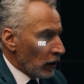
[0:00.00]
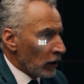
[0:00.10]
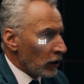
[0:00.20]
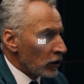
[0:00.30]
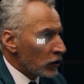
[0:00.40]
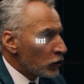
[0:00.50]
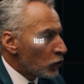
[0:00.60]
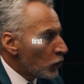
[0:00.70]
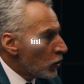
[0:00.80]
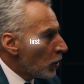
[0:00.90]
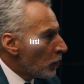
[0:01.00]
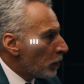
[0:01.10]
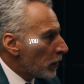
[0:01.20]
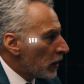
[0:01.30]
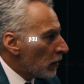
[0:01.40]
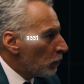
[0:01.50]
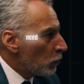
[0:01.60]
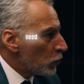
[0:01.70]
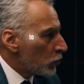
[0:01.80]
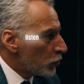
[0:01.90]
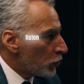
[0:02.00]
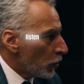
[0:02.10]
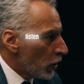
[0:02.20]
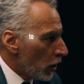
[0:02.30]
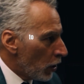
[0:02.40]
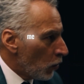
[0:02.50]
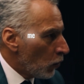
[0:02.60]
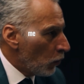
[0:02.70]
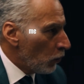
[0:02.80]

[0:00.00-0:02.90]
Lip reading: but first, you need to listen to me.